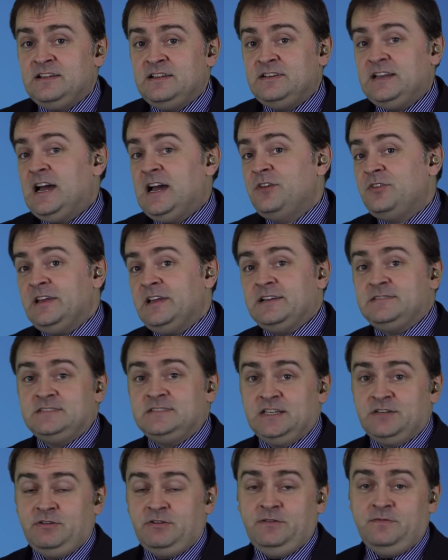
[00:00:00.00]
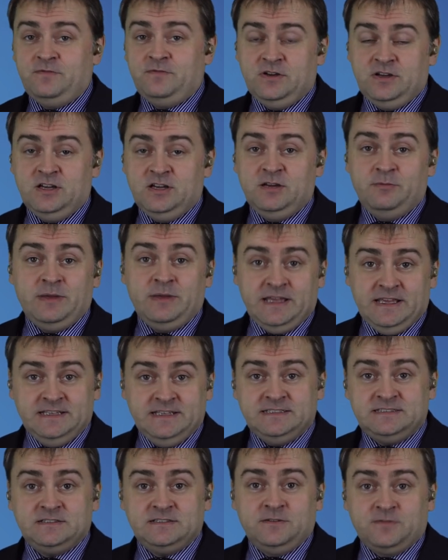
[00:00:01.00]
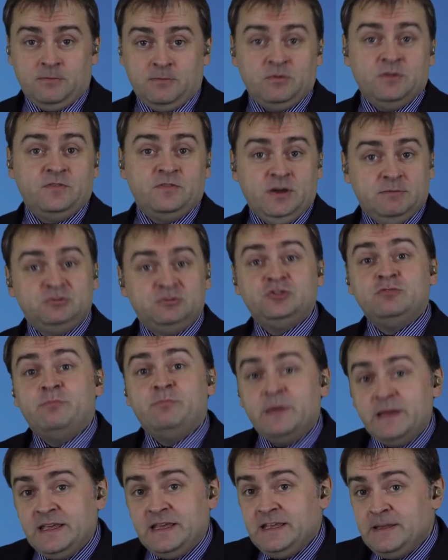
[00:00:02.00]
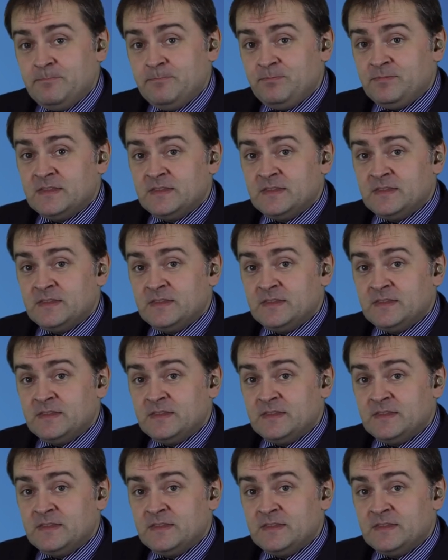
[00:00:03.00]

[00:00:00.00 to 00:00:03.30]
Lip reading: Now the auxiliary verb is from the verb to be,